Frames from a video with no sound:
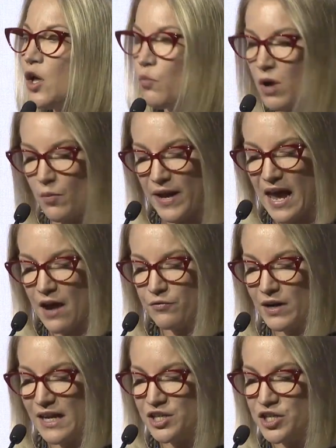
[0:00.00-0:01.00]
where we have
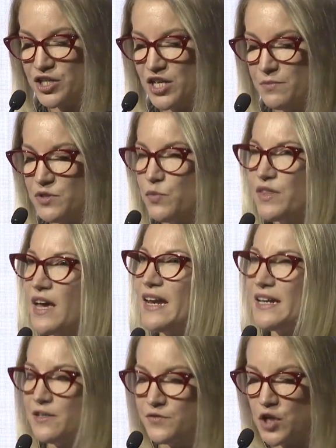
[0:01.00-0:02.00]
relationships with our
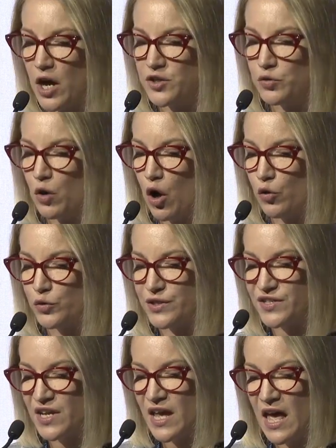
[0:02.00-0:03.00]
native title
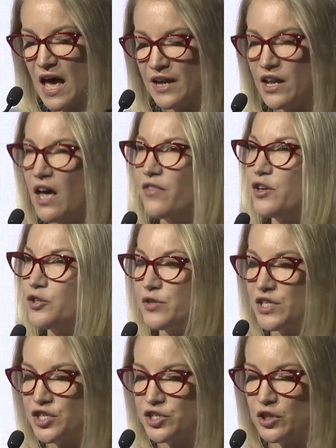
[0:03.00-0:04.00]
holders and other
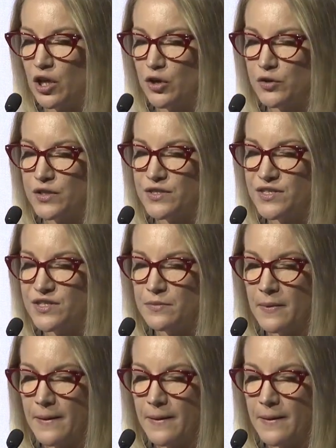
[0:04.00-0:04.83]
traditional owners.